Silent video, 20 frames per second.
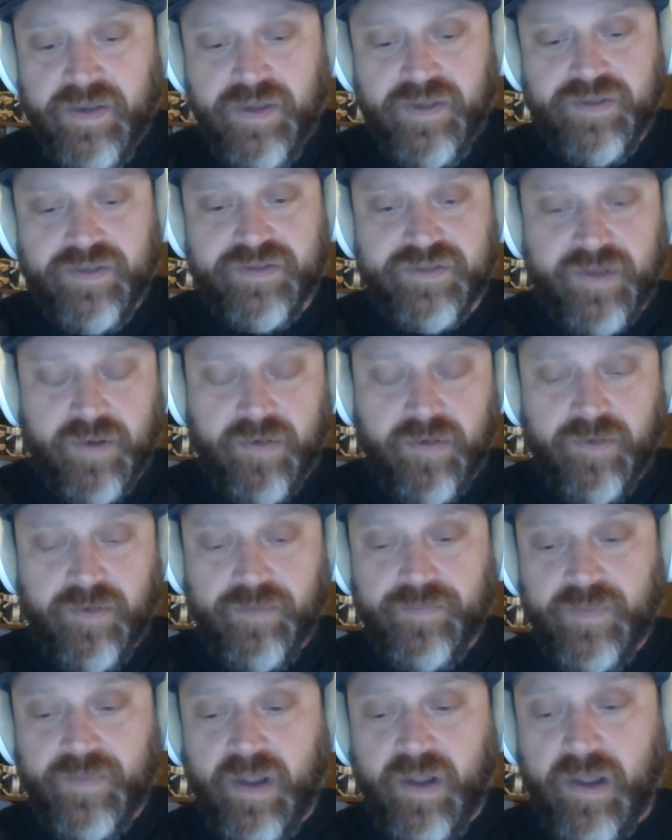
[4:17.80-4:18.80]
So,
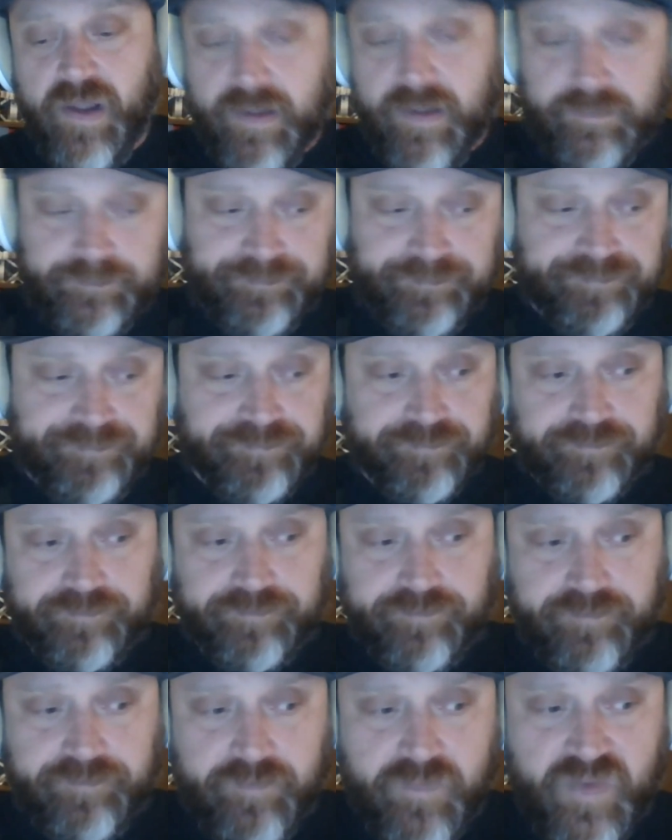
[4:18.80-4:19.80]
um,
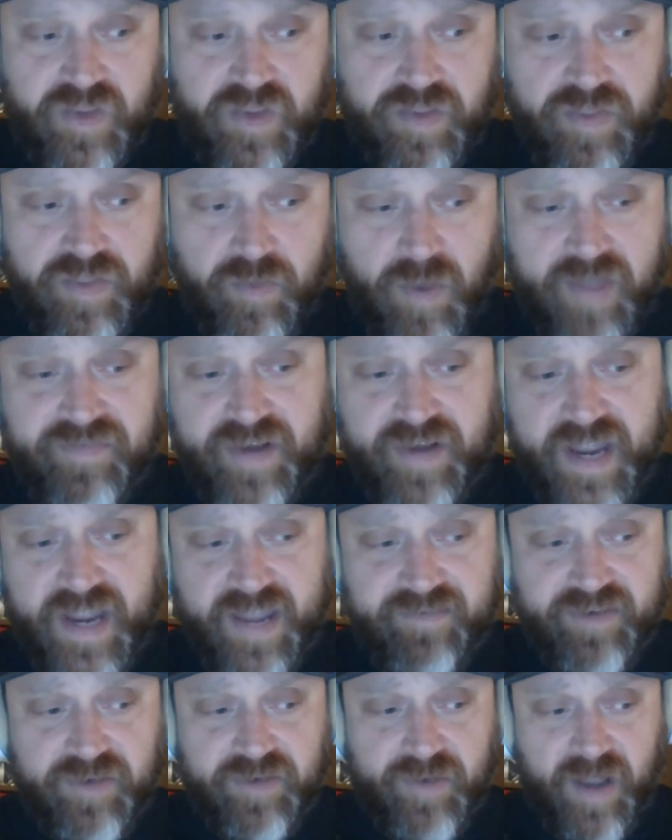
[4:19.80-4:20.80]
the wife and I
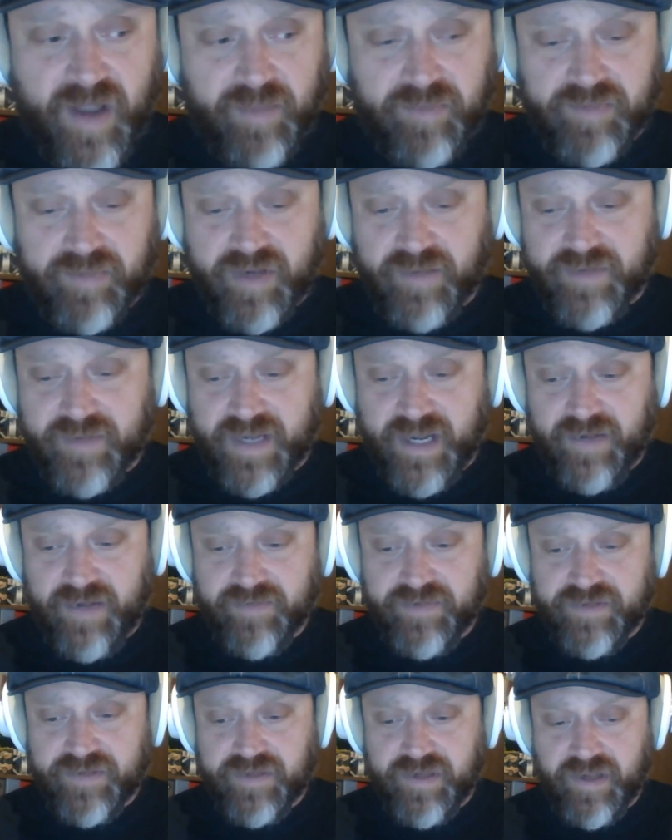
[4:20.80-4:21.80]
have a new album coming
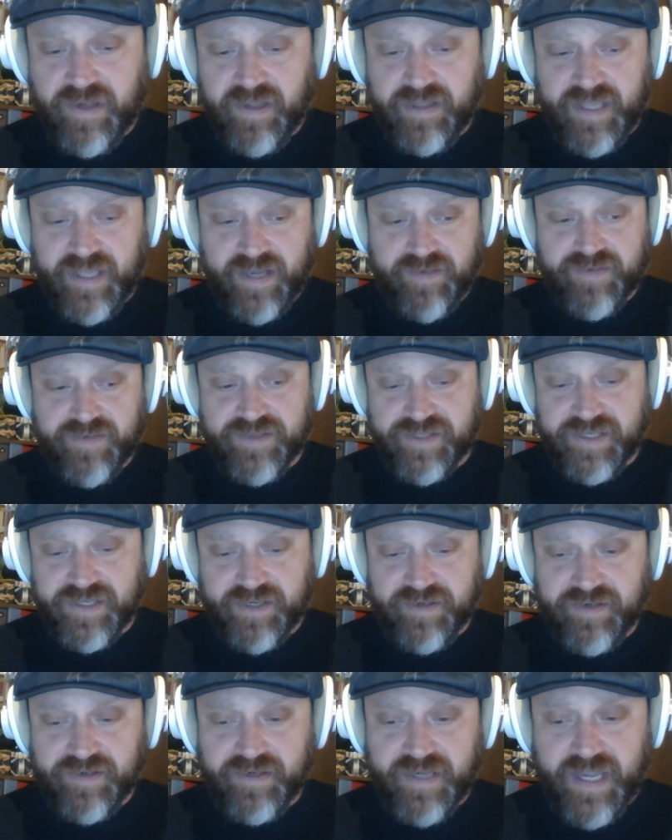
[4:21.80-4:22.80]
out uh, later this
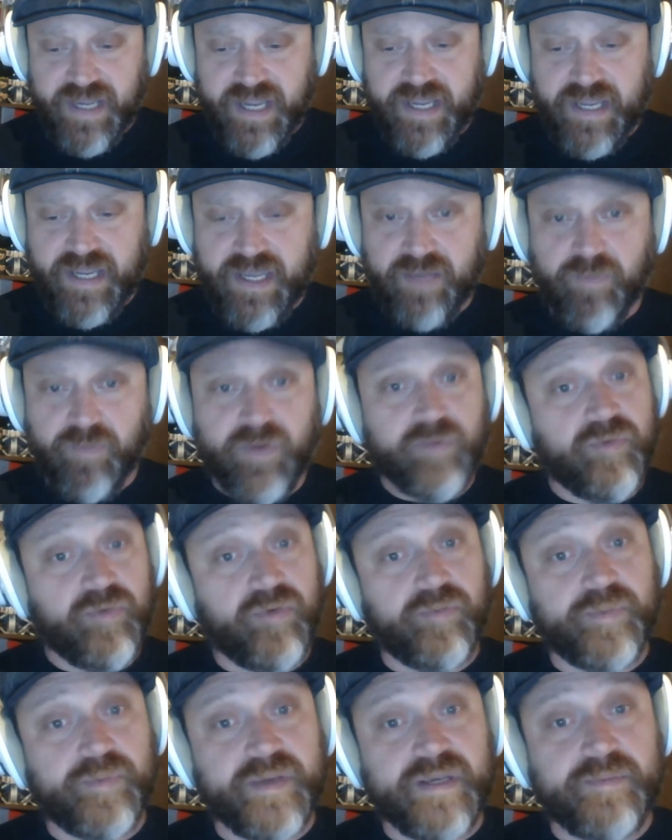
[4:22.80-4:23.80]
year, and we
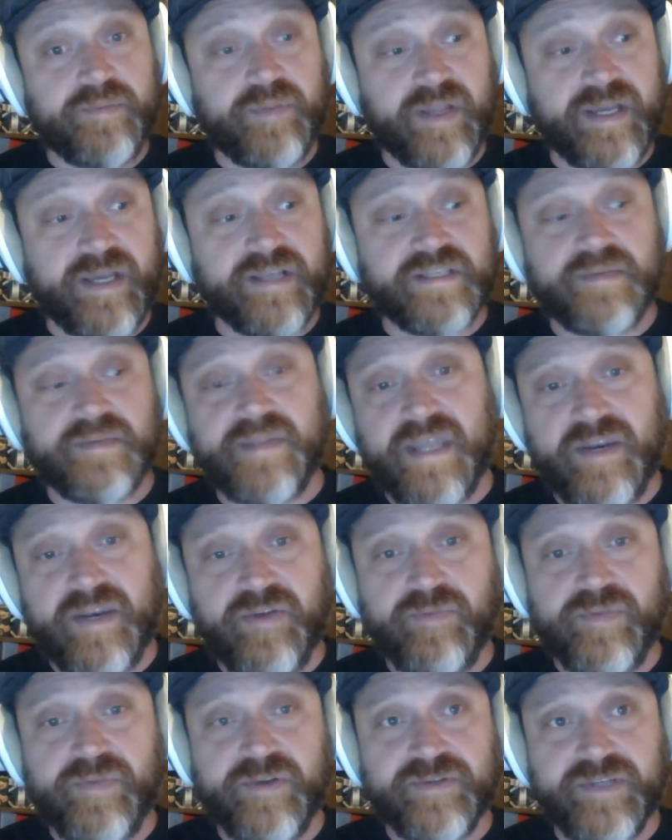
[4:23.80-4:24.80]
will be playing some of that
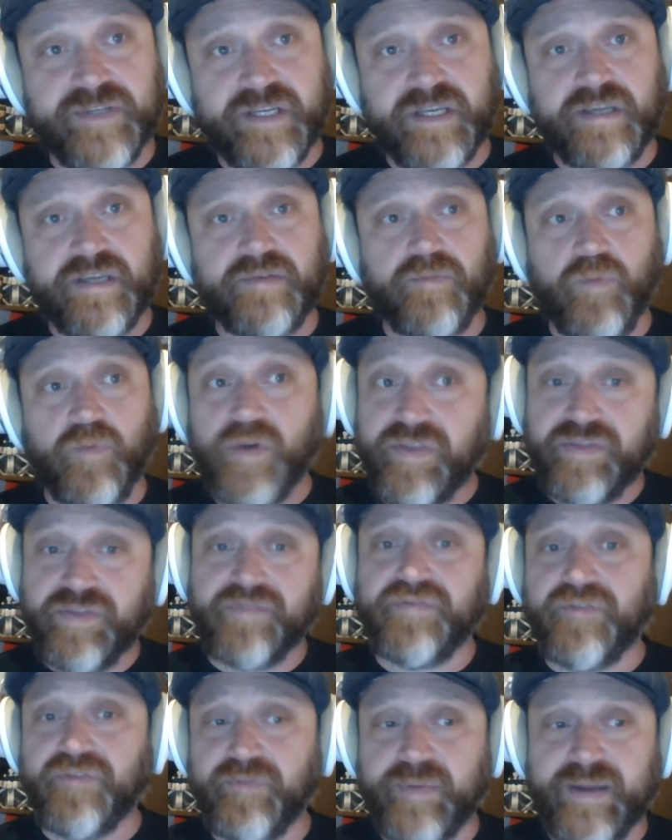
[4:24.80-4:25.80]
new music with the
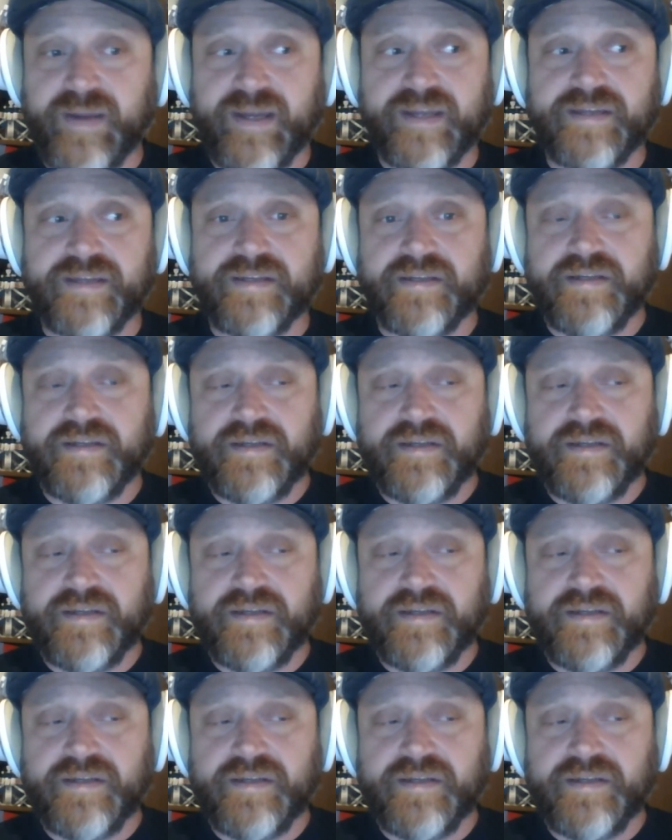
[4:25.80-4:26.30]
full band